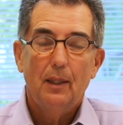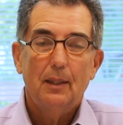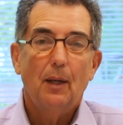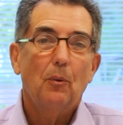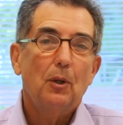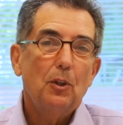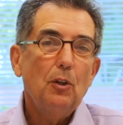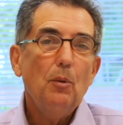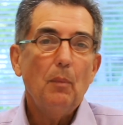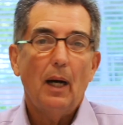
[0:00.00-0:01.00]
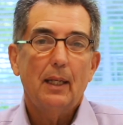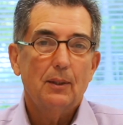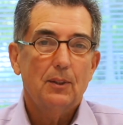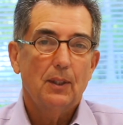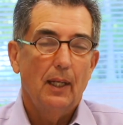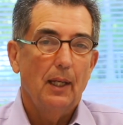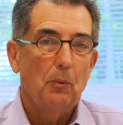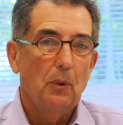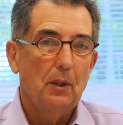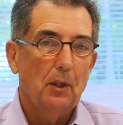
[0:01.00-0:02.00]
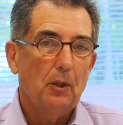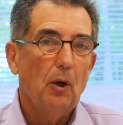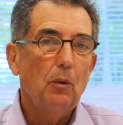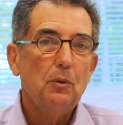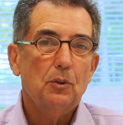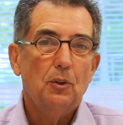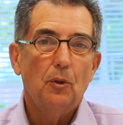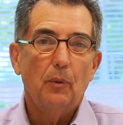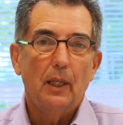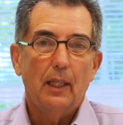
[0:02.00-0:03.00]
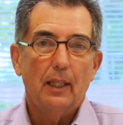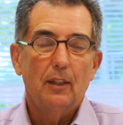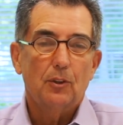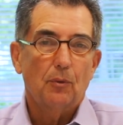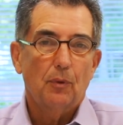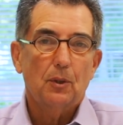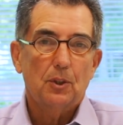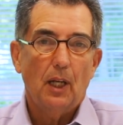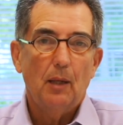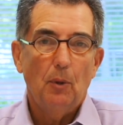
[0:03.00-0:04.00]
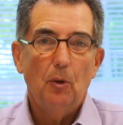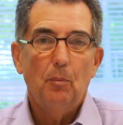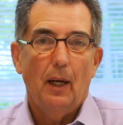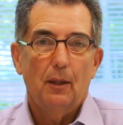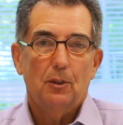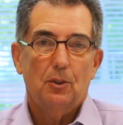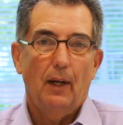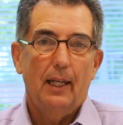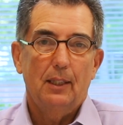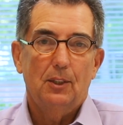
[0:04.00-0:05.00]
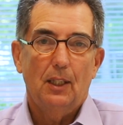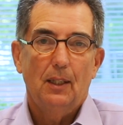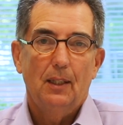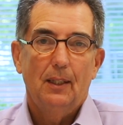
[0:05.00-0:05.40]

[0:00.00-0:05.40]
Now, what you might say, what Nicole's doing is a first time homebuyer strategy.